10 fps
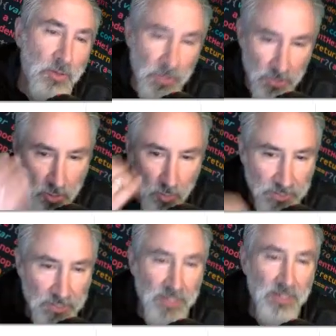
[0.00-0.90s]
but
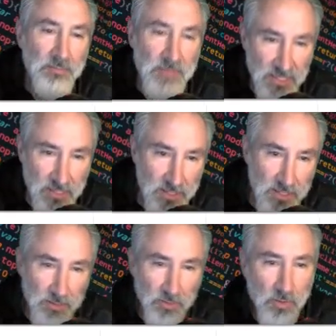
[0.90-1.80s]
going in and making
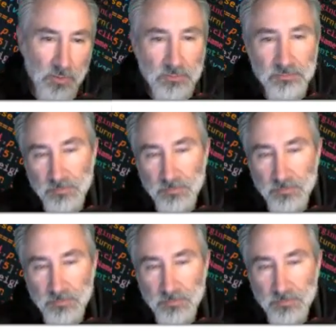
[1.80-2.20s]
it your own.